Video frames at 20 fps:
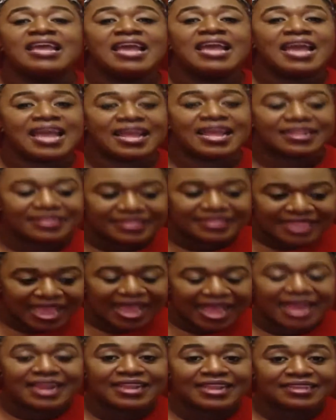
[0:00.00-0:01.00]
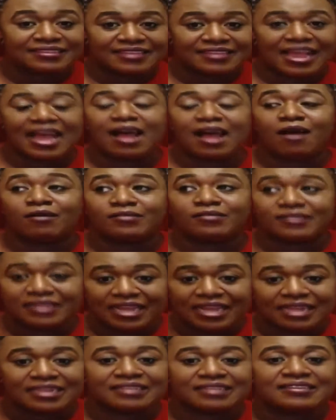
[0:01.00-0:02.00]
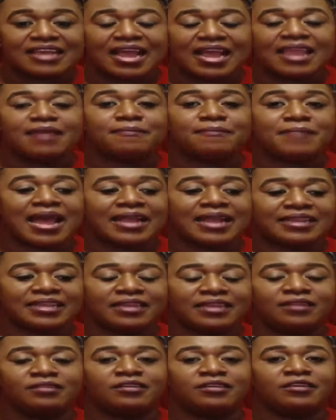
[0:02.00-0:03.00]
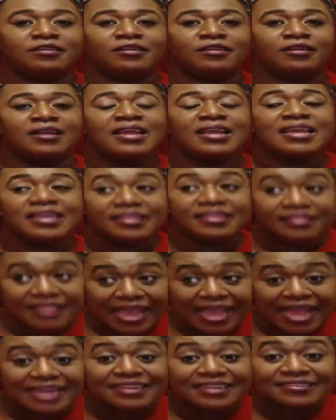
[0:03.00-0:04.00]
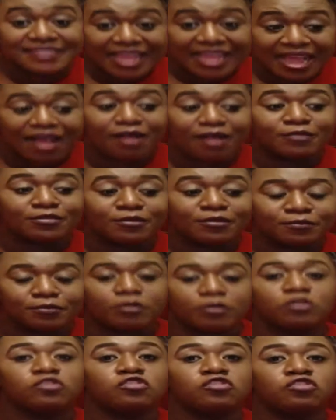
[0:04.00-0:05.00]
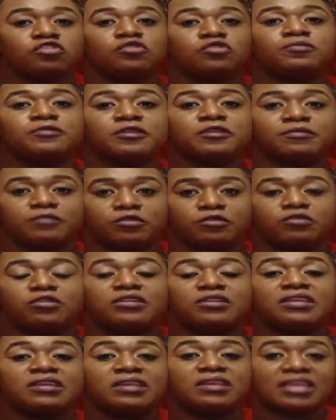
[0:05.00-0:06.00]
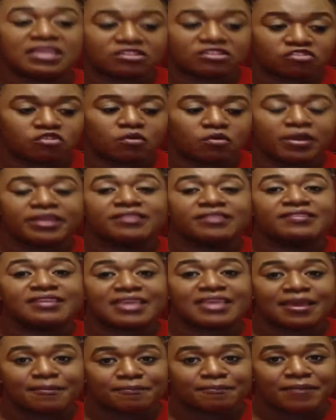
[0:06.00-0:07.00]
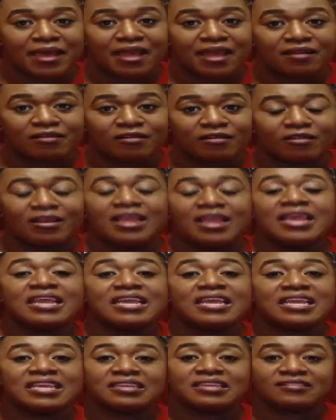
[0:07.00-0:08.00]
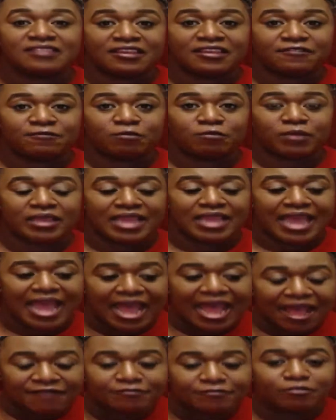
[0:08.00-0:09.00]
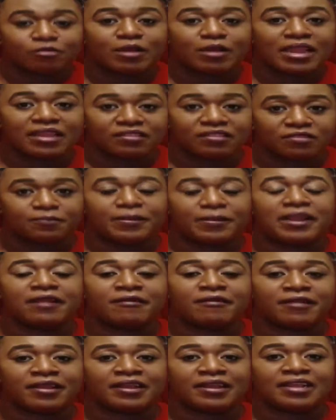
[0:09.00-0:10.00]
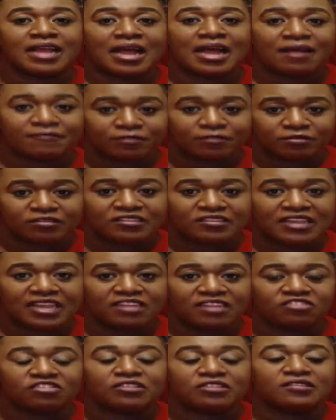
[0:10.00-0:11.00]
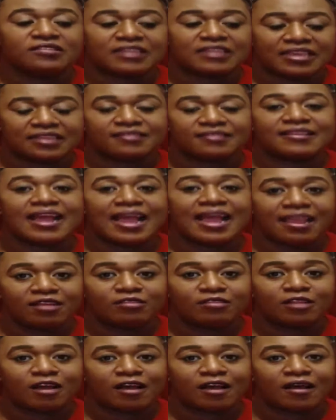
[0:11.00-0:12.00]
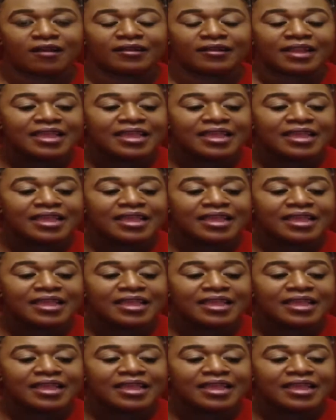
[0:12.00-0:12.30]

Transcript: And that is how, to kind of tie it back in here, that is how the booktube community is going to get better, is if we have transparent conversations and dialogue